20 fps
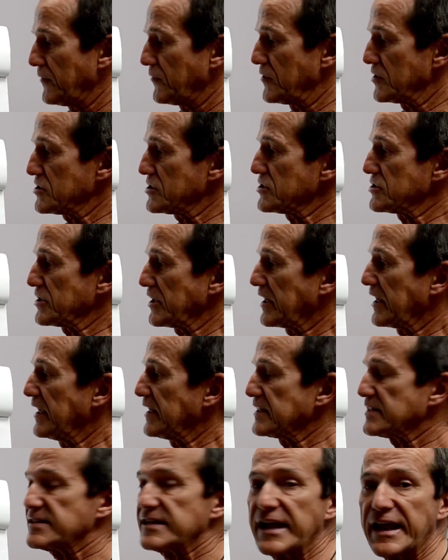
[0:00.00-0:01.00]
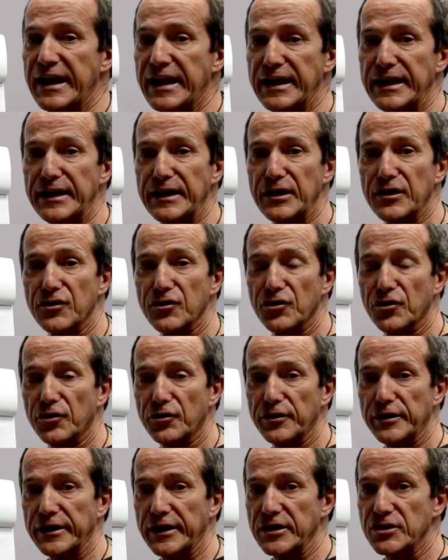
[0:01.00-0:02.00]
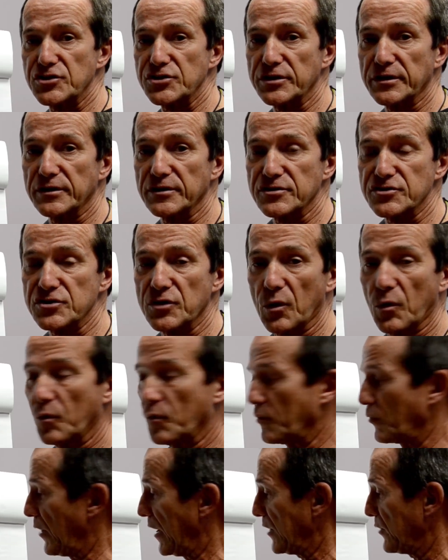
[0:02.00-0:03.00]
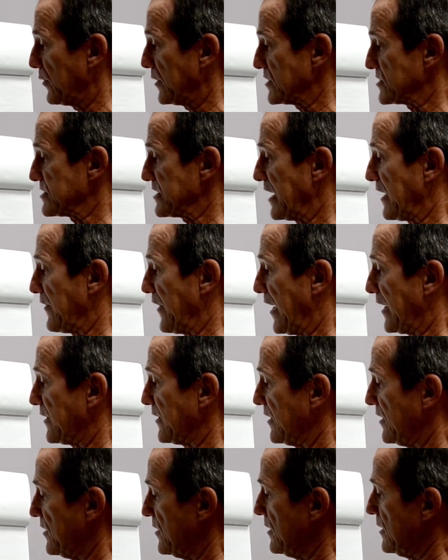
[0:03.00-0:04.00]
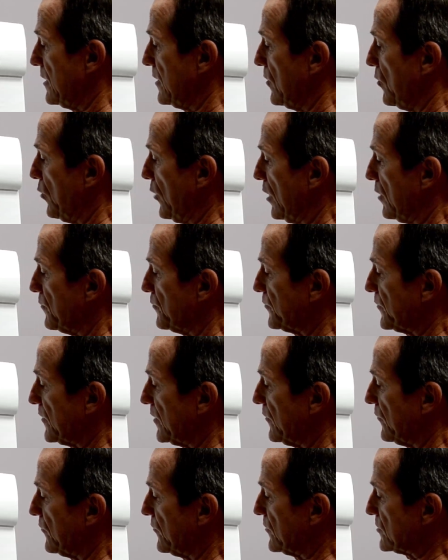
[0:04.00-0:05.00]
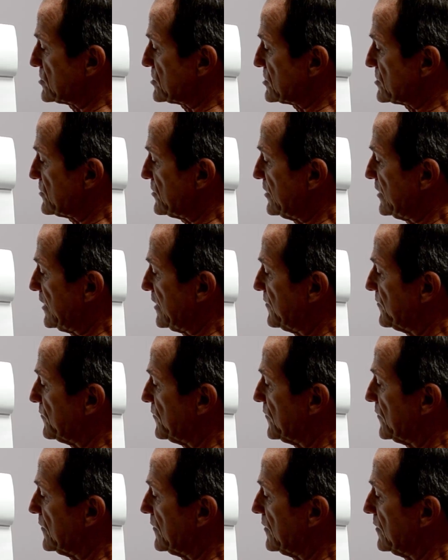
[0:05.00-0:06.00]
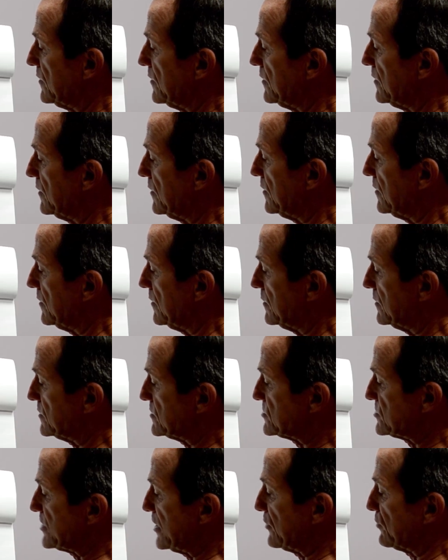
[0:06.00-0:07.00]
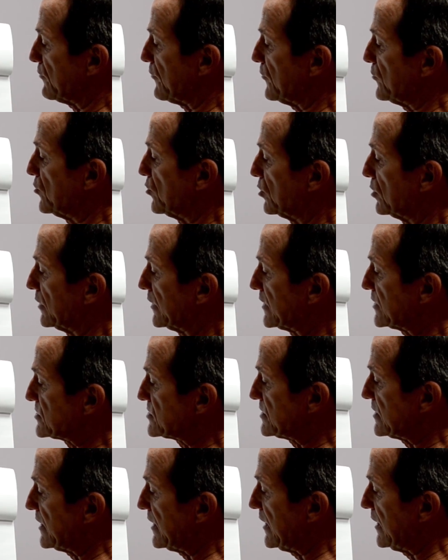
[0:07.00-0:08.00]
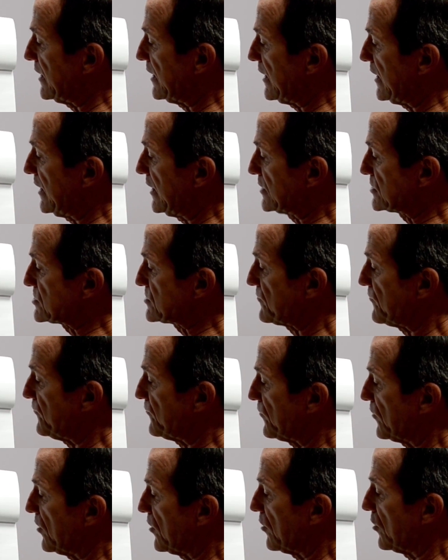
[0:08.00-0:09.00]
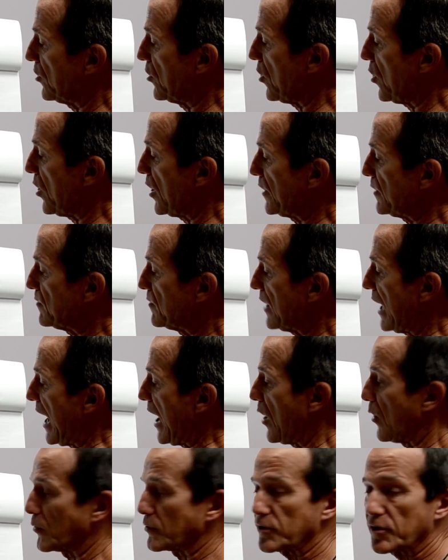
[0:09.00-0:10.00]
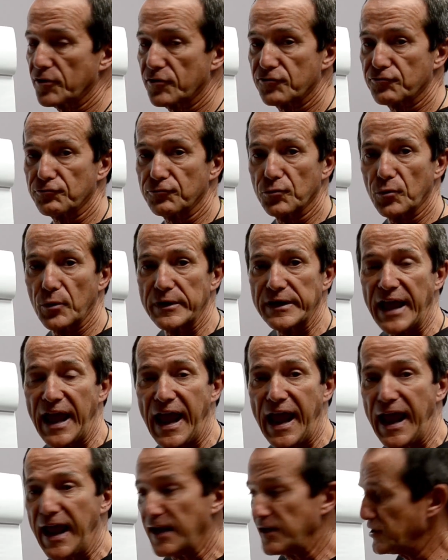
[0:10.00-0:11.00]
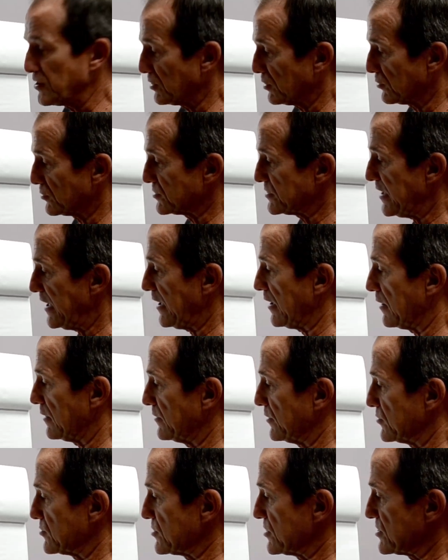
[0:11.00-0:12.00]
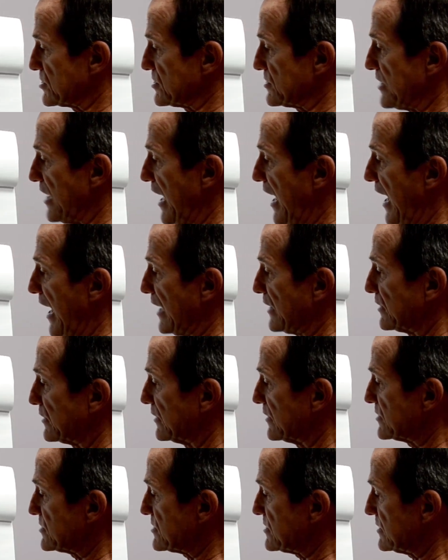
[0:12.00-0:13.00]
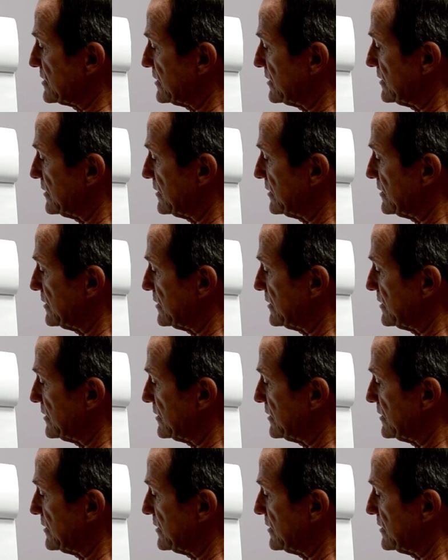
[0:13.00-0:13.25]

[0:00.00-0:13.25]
This is a contained herniation. So why do we say that? Well, this is the center of the nucleus. It's gone out through an annular tear. Notice this is the annulus.